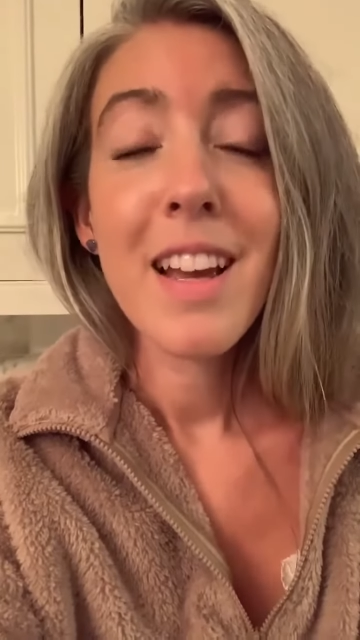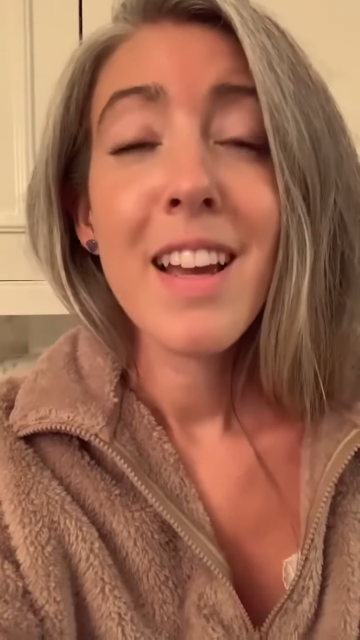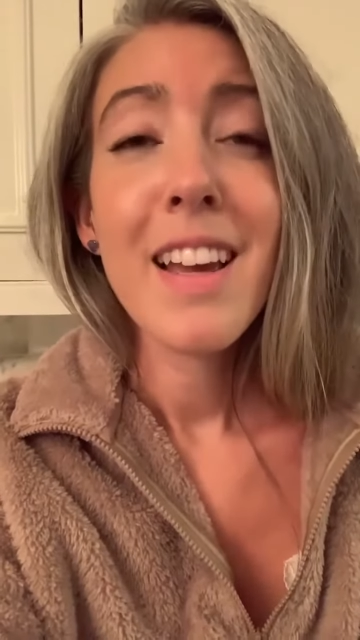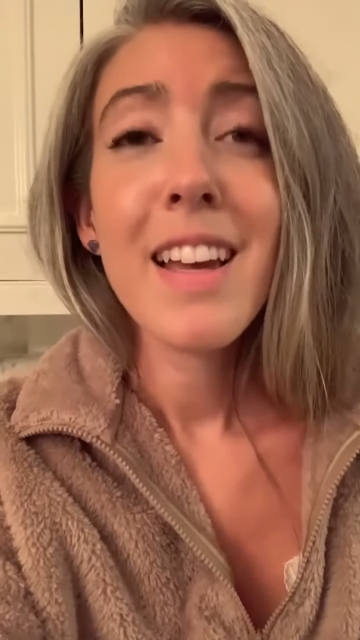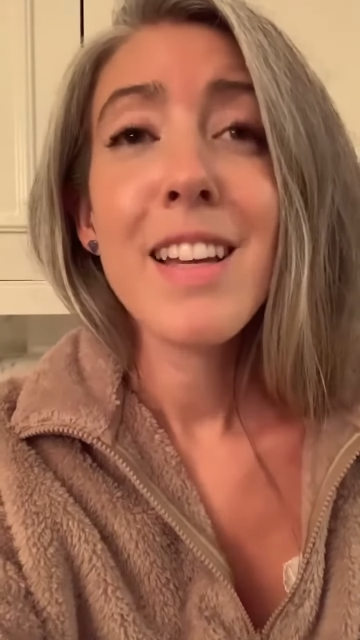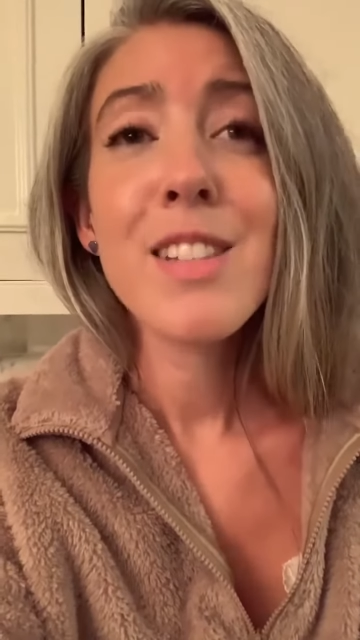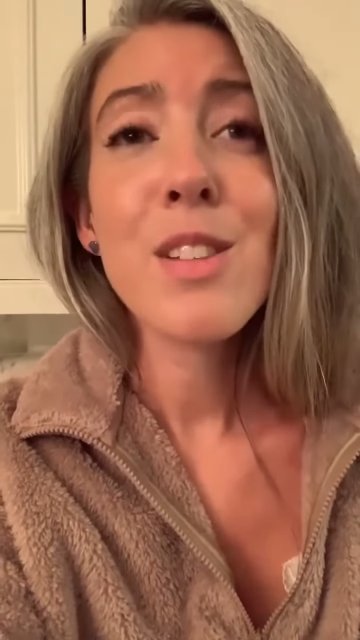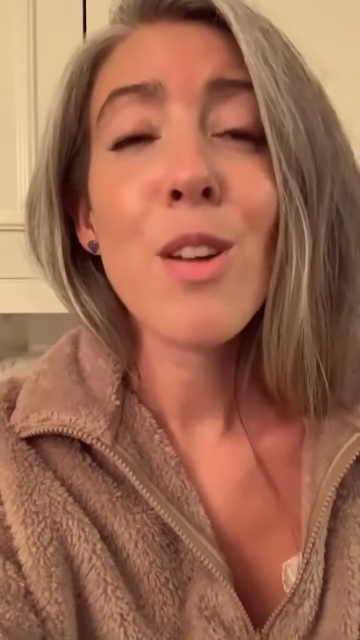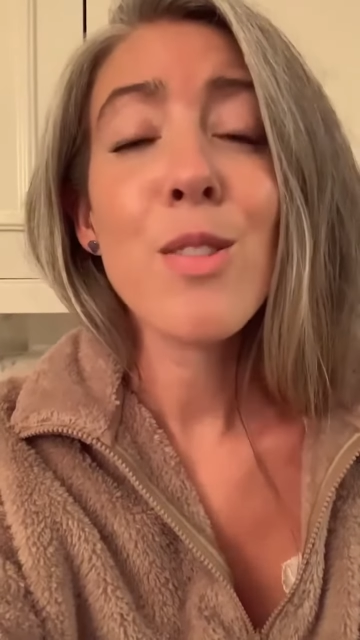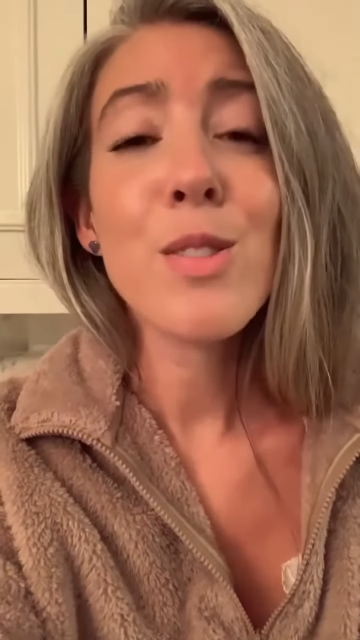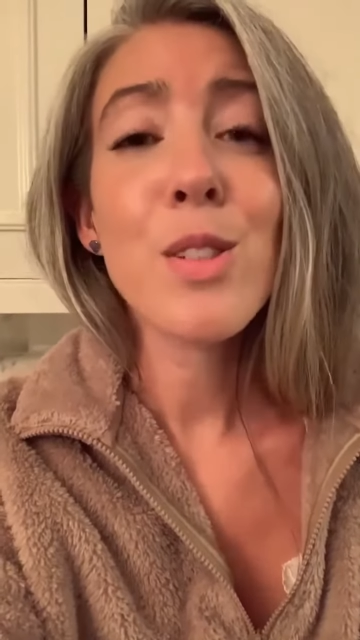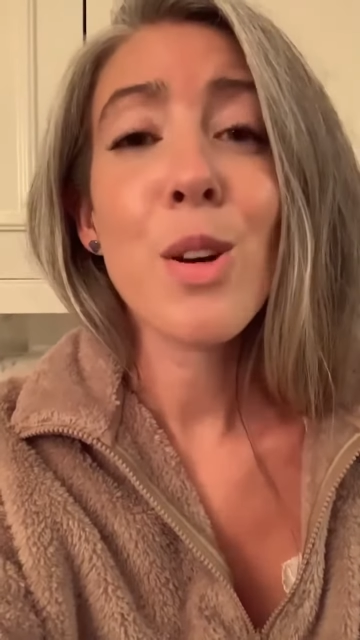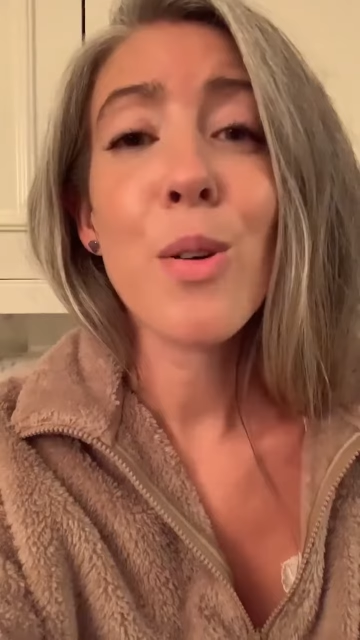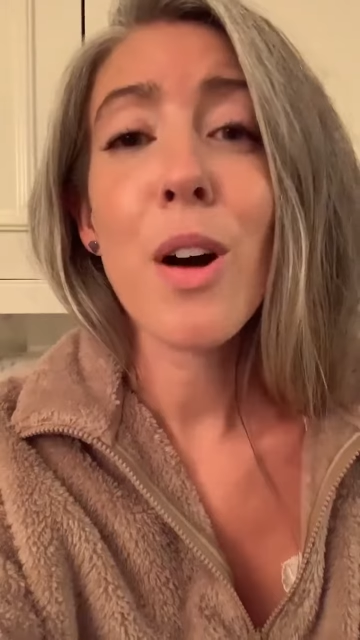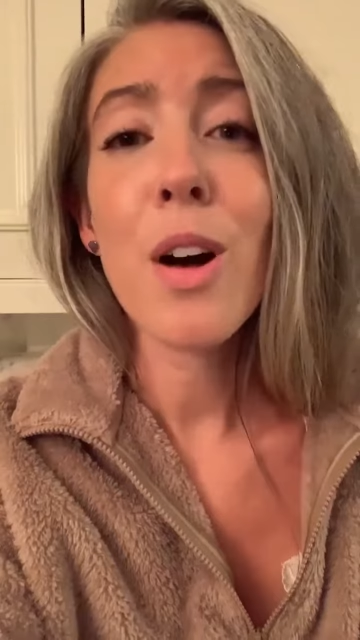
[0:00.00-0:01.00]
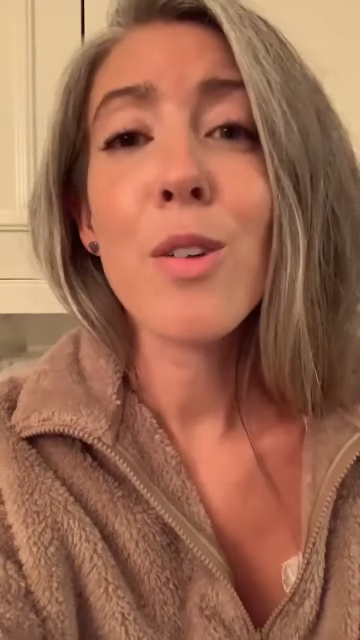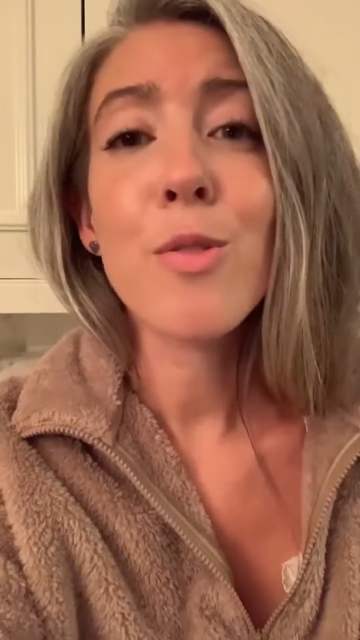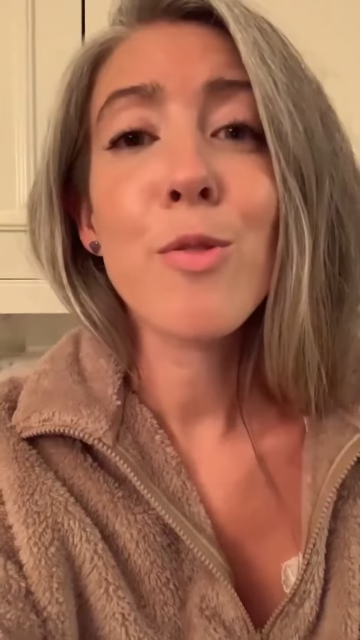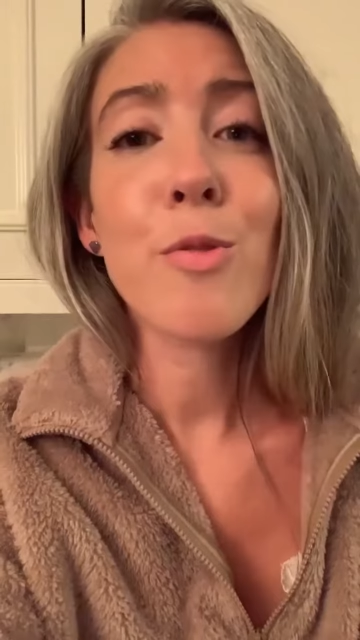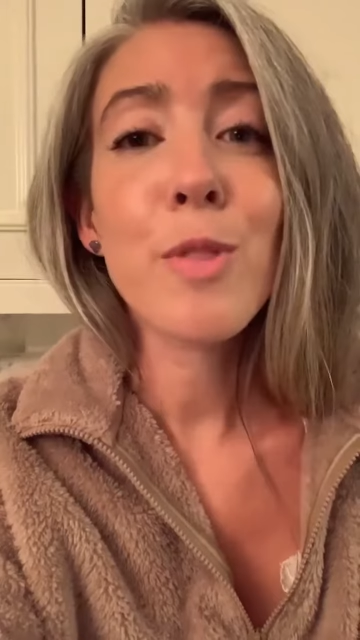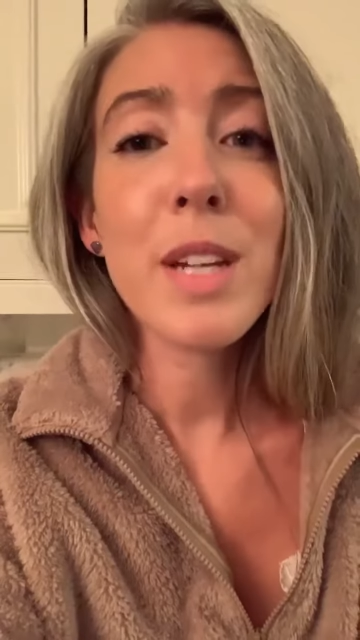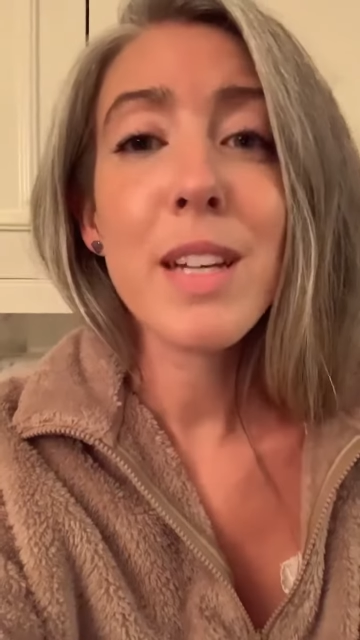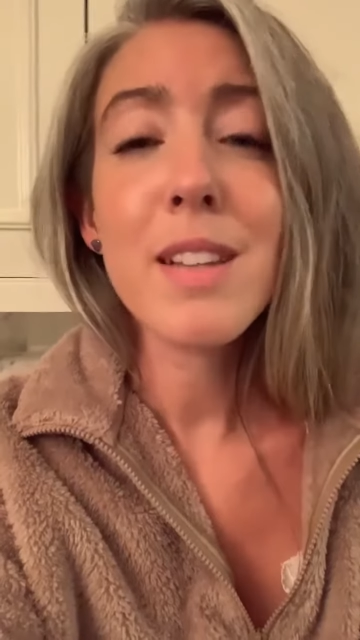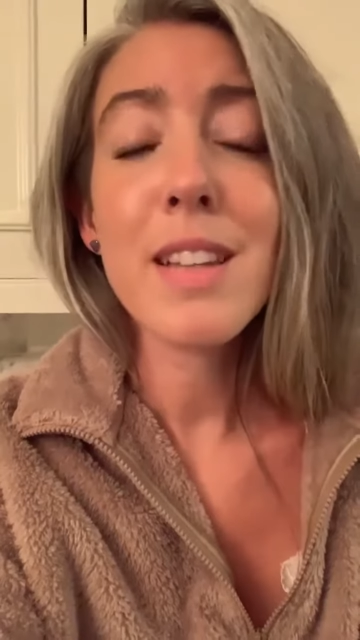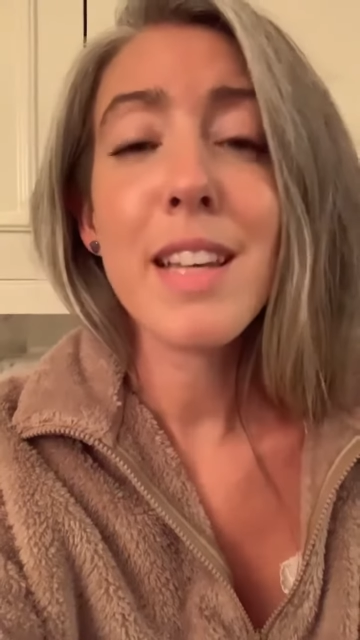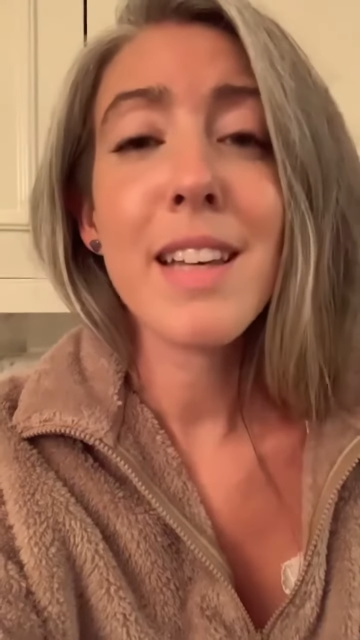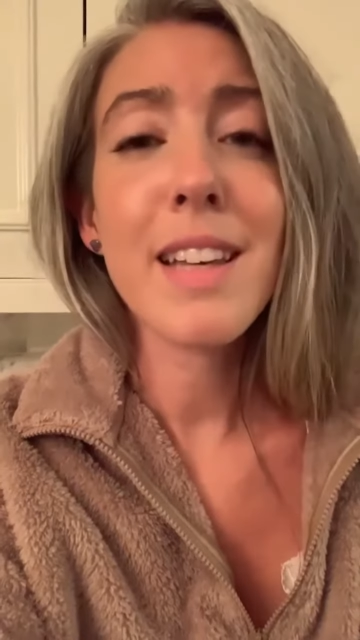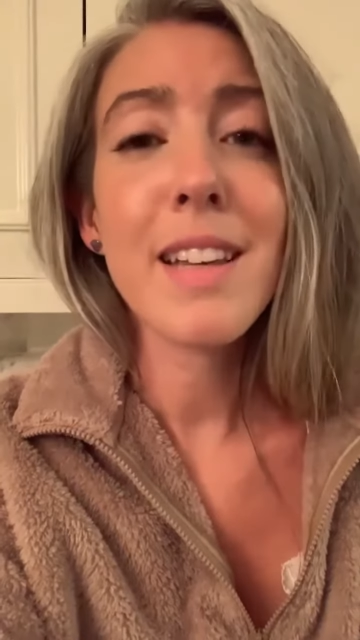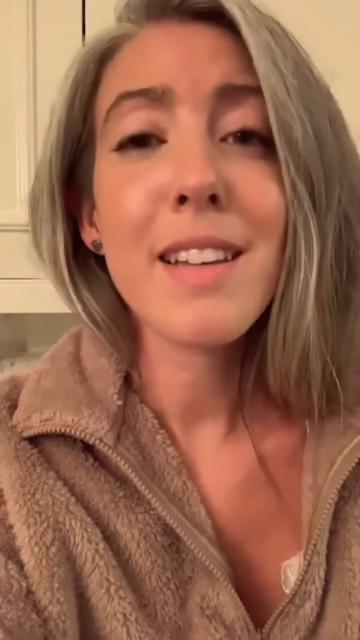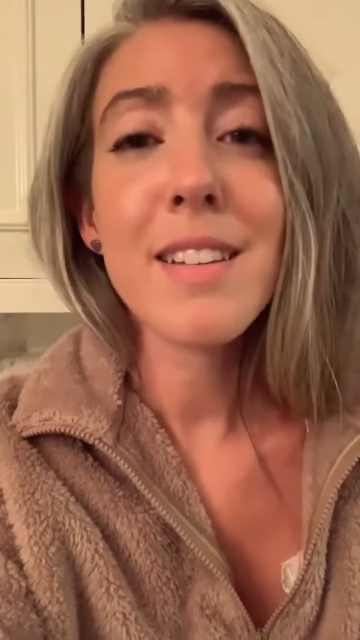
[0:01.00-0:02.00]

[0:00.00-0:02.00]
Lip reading: He's also a really